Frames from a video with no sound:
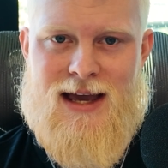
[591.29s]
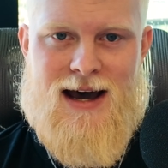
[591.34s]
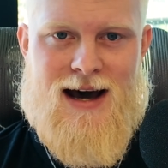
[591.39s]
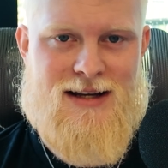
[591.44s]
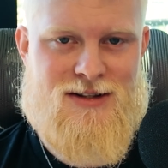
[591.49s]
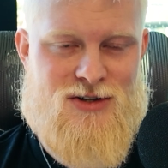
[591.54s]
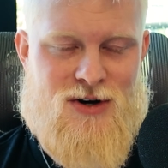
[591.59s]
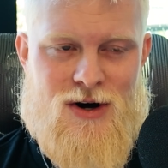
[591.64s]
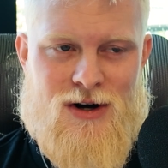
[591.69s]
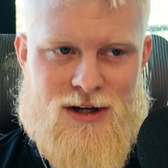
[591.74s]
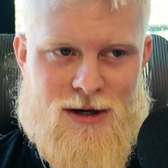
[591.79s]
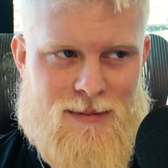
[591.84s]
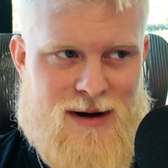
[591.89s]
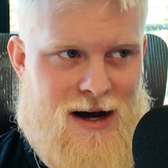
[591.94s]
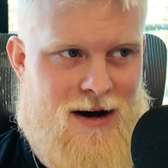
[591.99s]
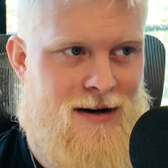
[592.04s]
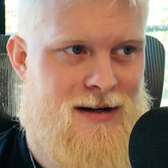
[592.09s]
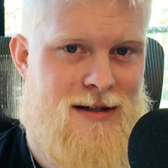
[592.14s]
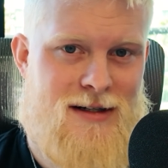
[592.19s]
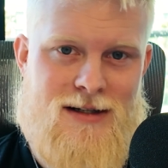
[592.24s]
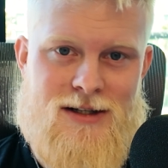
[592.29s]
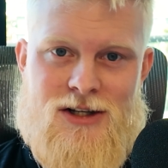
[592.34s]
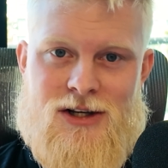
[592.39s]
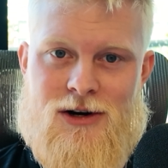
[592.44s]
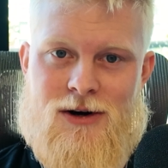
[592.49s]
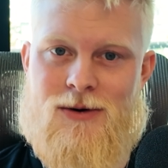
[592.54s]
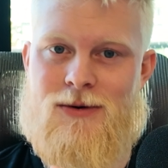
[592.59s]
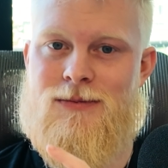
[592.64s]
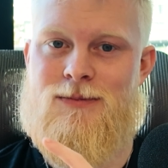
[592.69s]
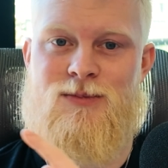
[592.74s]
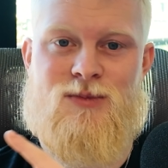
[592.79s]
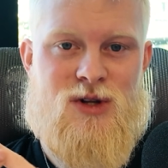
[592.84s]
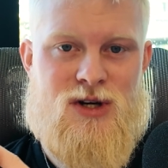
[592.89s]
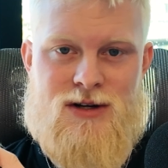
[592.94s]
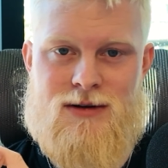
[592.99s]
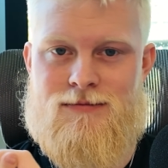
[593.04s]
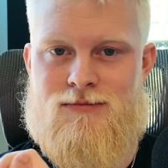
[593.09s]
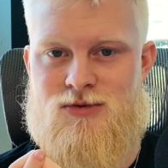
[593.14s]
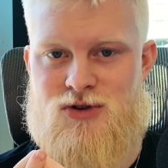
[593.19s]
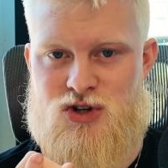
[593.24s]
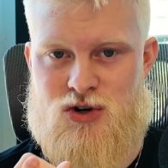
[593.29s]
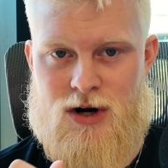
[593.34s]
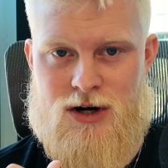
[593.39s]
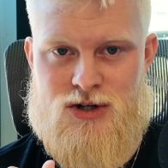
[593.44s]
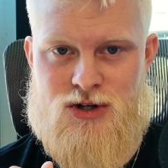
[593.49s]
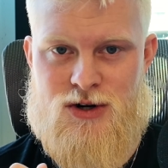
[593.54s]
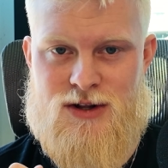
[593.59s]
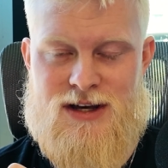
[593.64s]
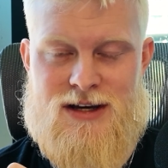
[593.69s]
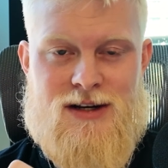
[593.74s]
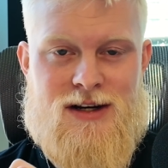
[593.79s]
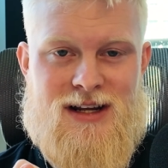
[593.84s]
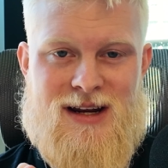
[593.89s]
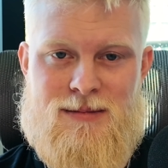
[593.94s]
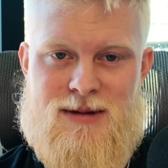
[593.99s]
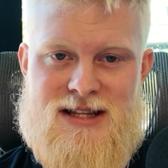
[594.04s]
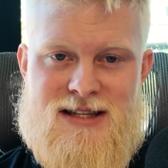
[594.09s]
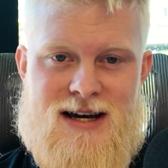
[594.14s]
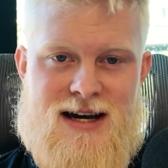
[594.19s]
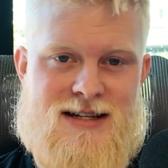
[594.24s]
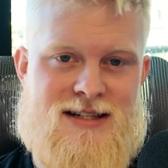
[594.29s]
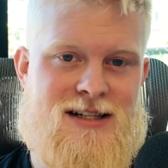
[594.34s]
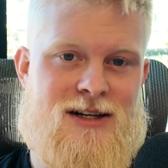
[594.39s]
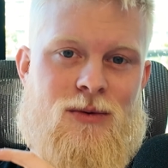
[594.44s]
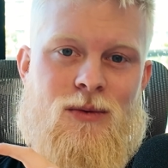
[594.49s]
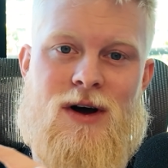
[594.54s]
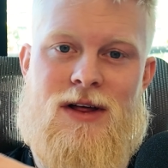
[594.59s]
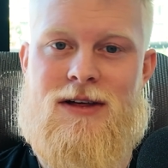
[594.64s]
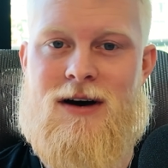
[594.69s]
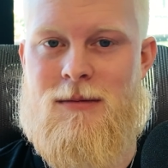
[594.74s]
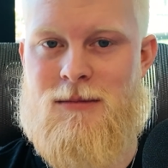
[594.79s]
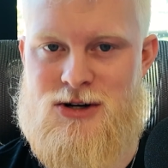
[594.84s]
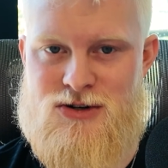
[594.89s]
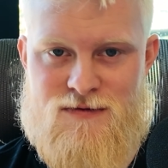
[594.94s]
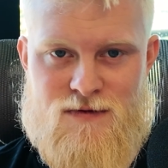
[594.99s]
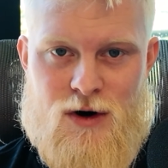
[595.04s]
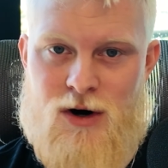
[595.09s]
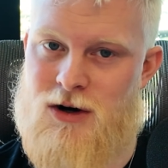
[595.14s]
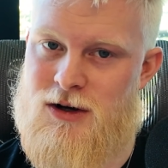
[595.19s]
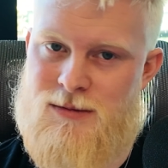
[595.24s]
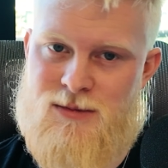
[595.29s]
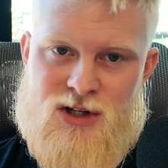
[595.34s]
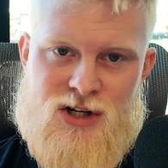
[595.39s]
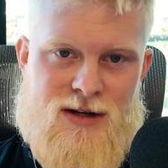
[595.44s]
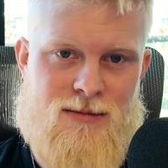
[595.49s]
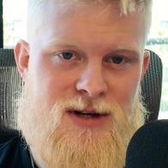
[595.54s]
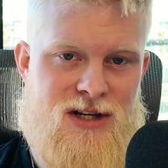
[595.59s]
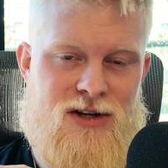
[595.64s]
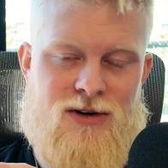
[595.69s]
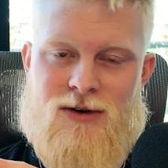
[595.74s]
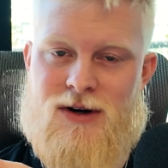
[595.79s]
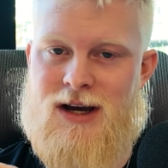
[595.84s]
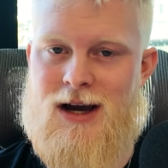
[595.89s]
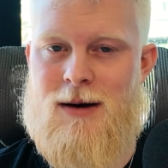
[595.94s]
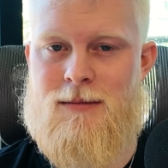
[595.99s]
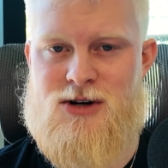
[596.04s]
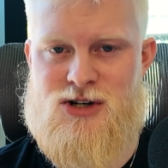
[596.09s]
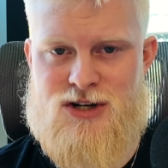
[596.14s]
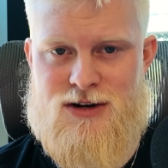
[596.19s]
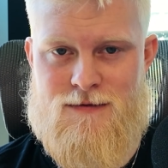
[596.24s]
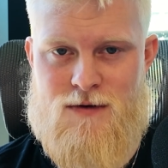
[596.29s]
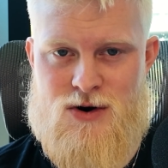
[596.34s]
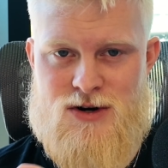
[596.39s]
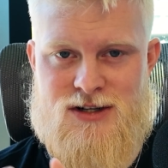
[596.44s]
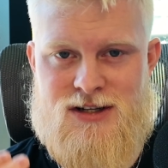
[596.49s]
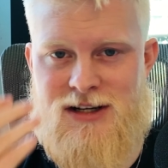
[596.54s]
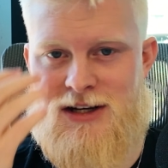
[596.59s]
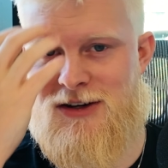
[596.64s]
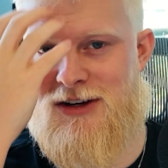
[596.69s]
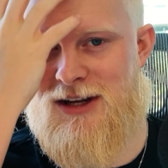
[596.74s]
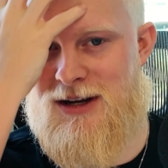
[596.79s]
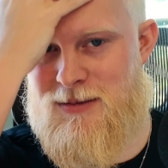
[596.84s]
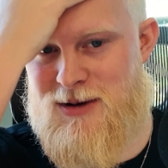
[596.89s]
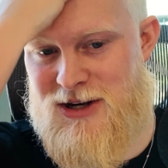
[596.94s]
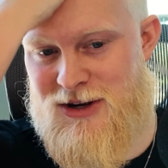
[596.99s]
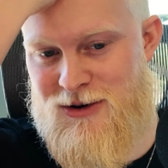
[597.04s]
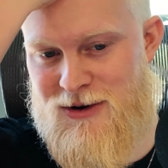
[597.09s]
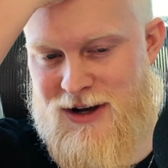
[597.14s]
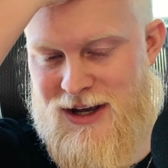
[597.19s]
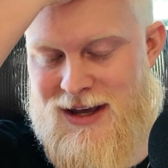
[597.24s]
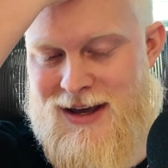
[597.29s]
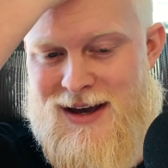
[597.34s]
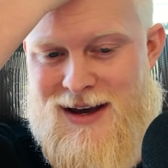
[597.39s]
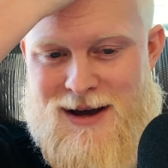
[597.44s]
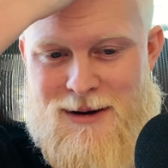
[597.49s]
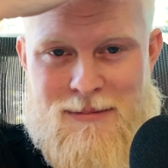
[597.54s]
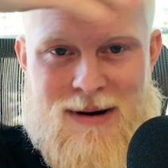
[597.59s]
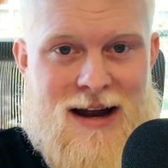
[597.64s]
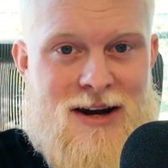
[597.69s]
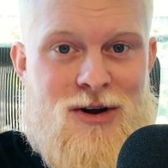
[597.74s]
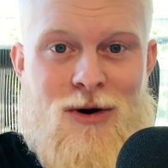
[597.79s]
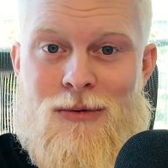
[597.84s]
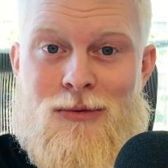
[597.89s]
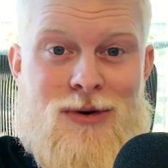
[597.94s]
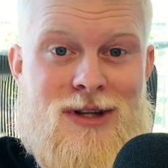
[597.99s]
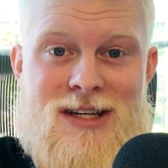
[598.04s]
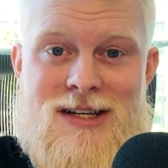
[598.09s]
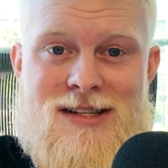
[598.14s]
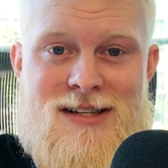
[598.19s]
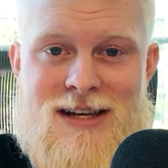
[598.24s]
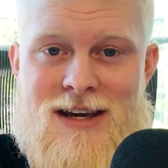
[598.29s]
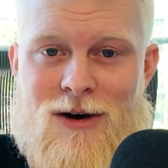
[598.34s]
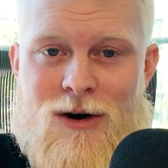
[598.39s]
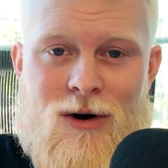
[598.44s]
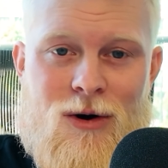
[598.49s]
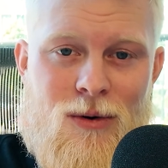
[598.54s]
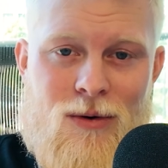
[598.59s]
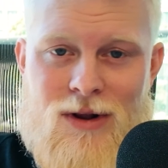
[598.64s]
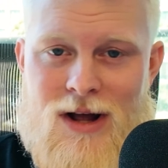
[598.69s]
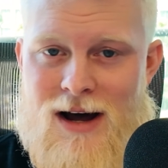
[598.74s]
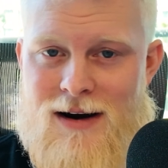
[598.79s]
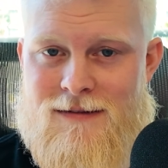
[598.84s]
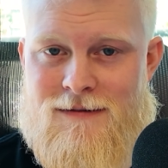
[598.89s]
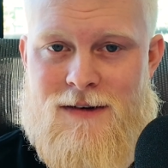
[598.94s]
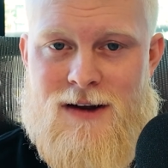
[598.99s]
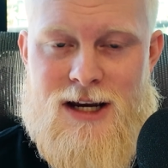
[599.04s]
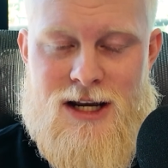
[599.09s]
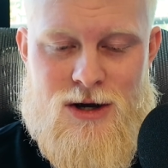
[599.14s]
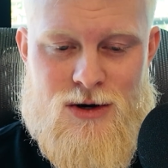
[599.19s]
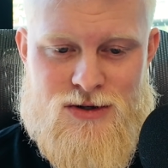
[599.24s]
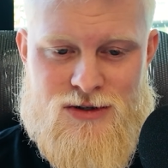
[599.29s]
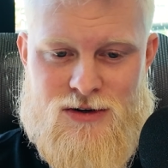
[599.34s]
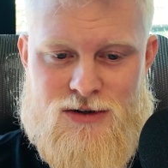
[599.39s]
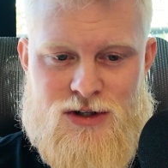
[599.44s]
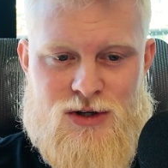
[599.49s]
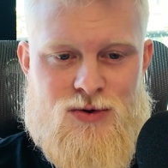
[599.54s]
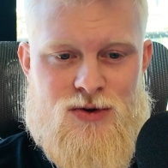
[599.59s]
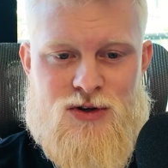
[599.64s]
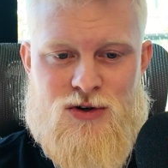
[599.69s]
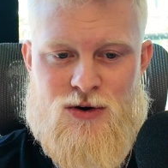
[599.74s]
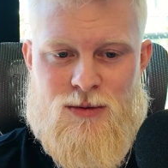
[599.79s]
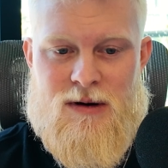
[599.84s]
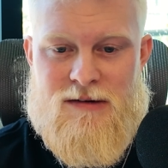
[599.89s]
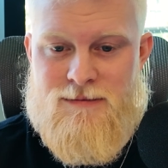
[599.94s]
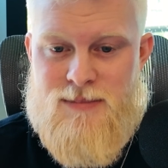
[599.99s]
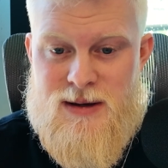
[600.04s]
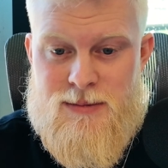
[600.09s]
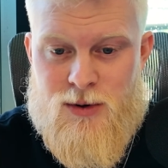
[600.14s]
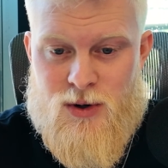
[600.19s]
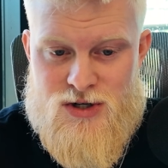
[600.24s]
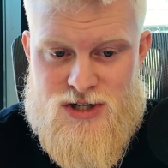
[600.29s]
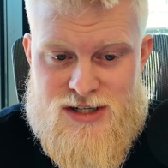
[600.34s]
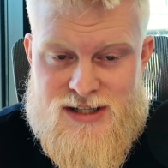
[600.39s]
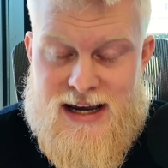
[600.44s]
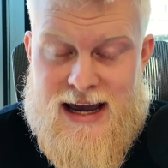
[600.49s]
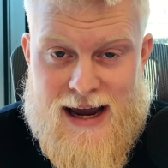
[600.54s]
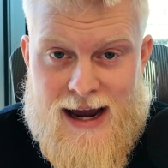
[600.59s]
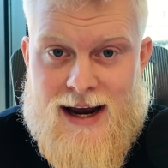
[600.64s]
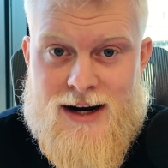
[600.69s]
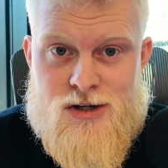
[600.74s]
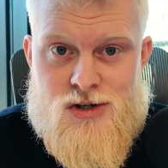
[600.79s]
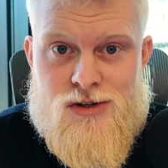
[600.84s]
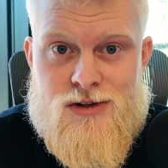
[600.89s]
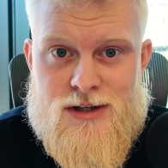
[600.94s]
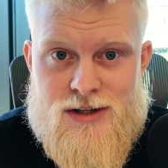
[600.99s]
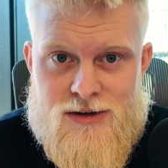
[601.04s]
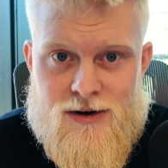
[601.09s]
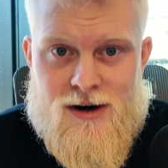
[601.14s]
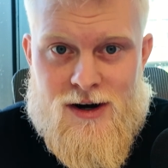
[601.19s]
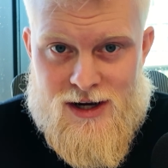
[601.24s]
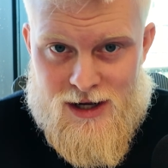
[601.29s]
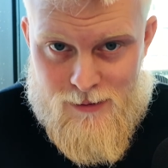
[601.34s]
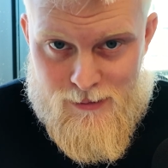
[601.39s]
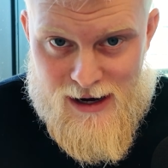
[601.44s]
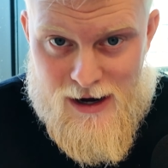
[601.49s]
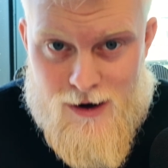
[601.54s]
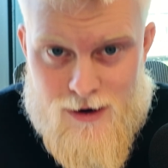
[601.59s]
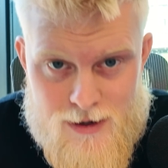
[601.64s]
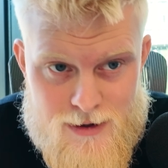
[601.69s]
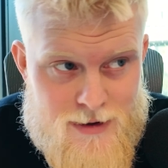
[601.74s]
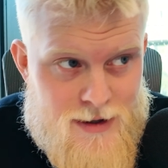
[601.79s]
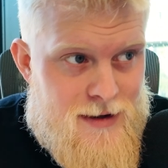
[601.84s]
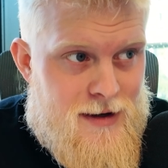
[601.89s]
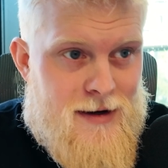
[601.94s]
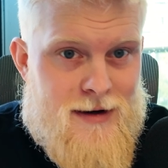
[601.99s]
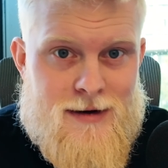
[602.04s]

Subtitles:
I talk about, the structure that you need to be testing with, how much volume you need to be doing, how much diversity you need to be doing. But I don't really see a whole lot of videos on YouTube of people just actually talking about